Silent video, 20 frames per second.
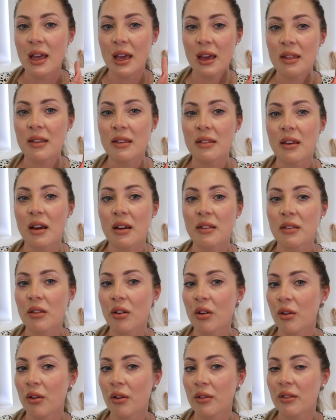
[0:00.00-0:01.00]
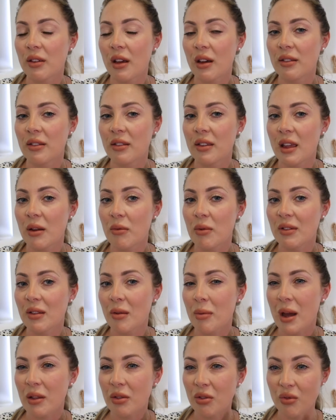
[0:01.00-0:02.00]
in the South Sea was
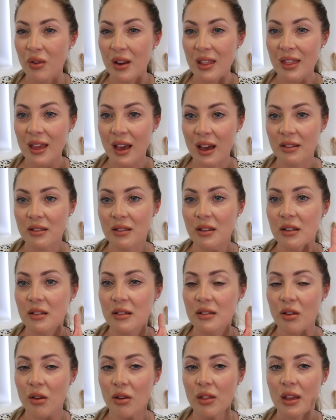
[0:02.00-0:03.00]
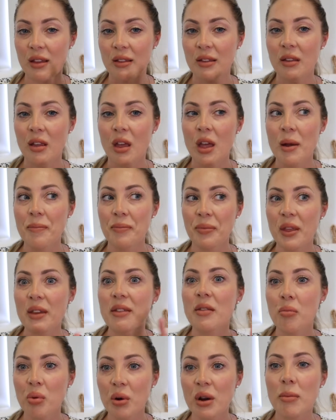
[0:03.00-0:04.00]
about 3,000. So there's
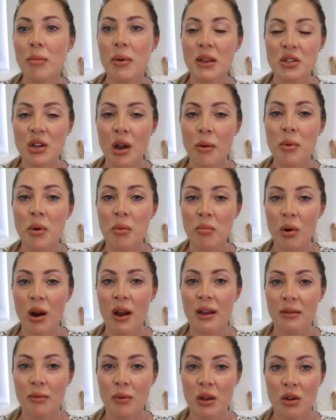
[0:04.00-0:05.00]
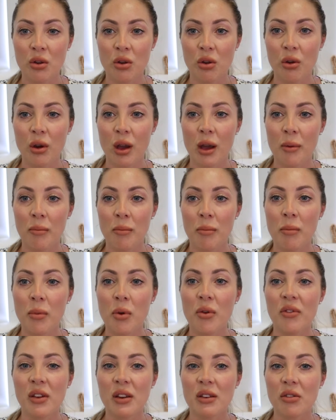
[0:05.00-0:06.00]
a pretty big jump in price when you
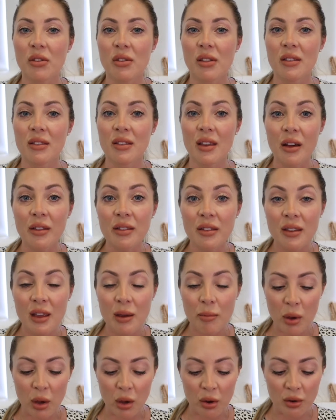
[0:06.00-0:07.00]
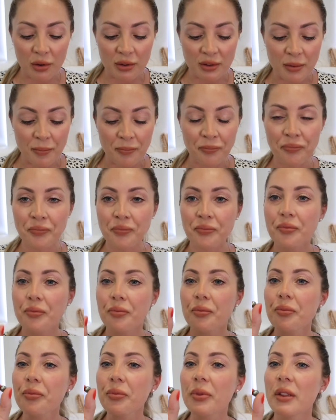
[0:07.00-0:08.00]
move into the South Sea pearls.
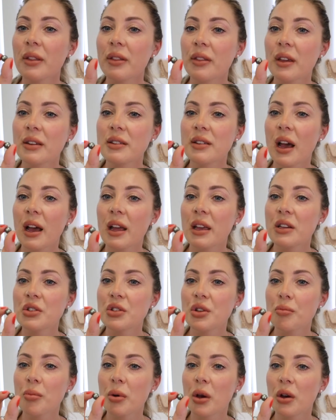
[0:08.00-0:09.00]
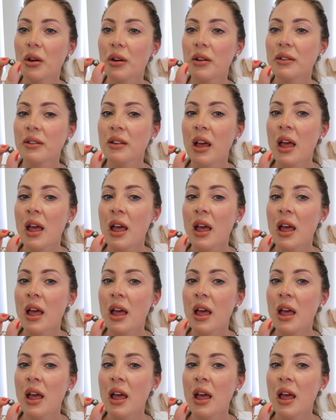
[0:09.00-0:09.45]
The Tahitian pearls